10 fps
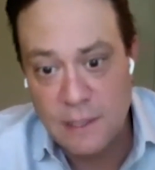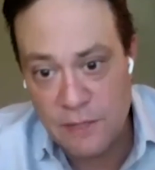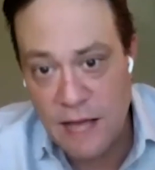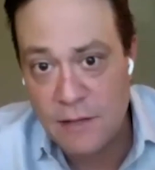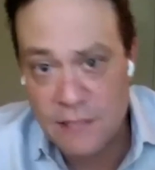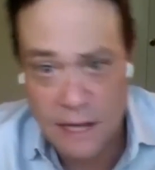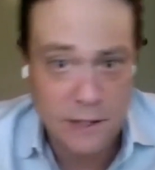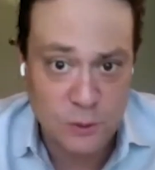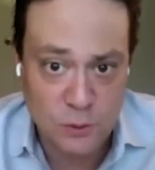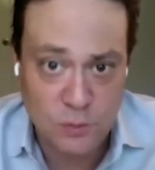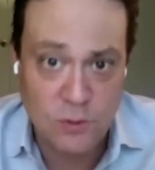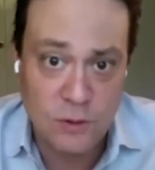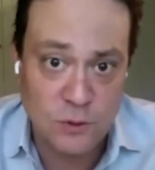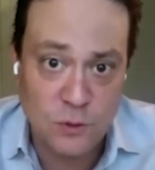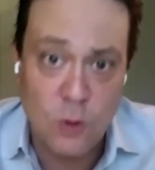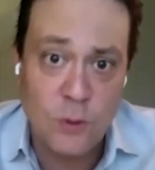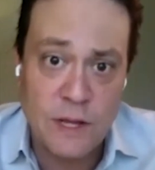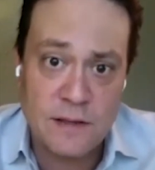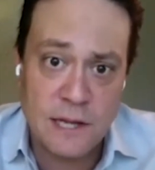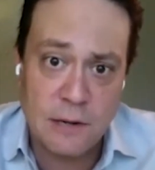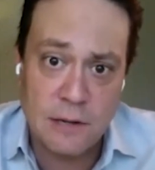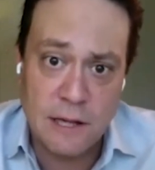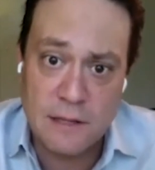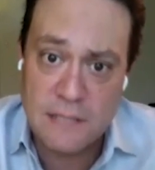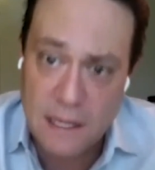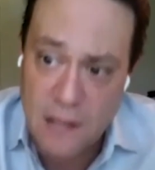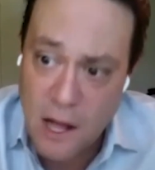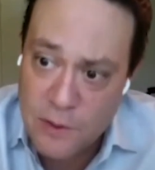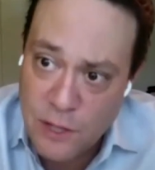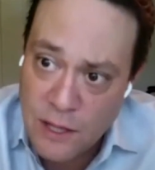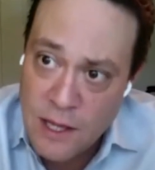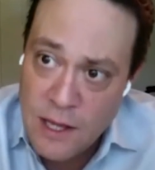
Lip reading: outside the control necessarily of the technology.